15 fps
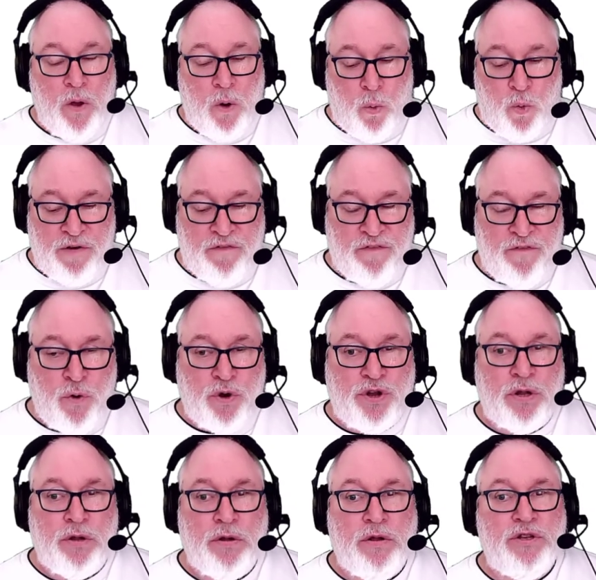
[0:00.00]
1
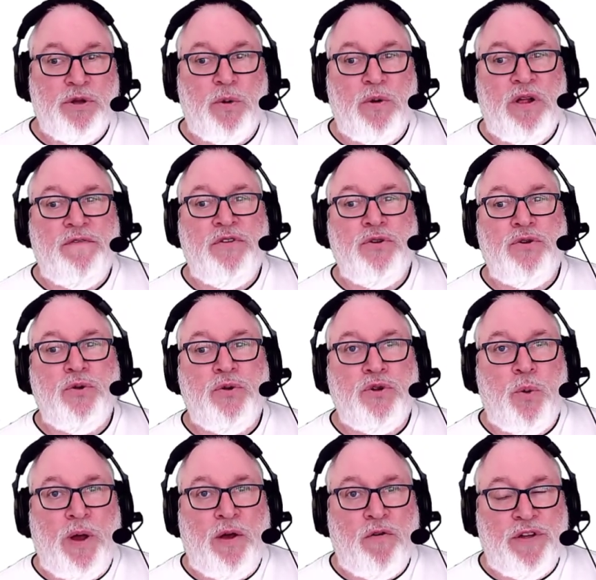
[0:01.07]
foot is equivalent to
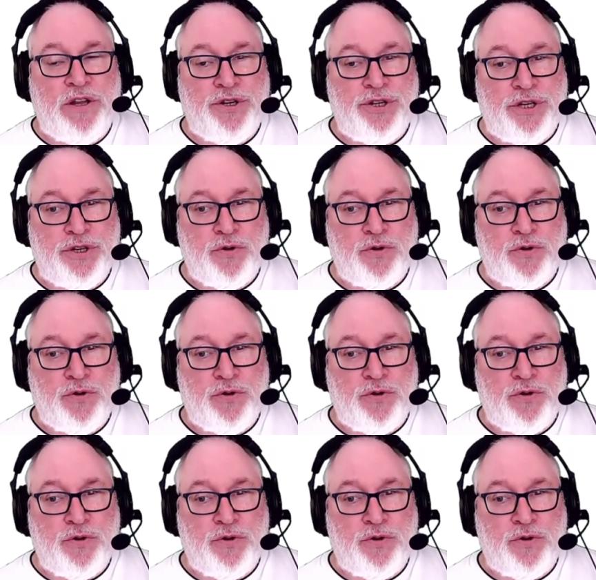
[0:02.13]
12 inches,